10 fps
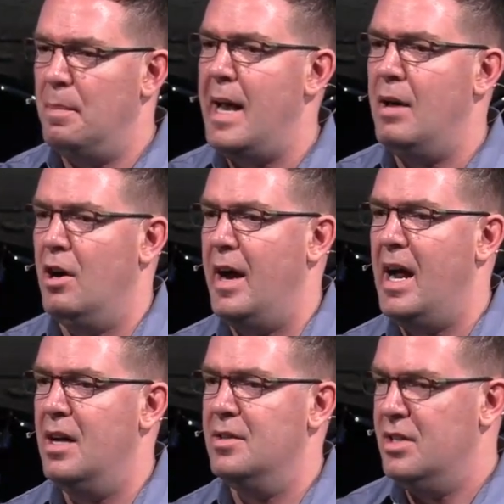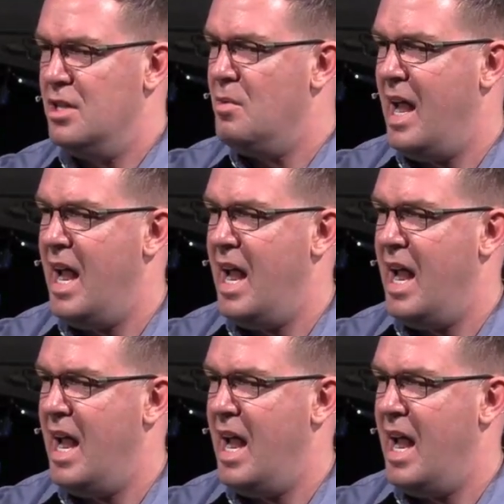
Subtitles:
about our house that you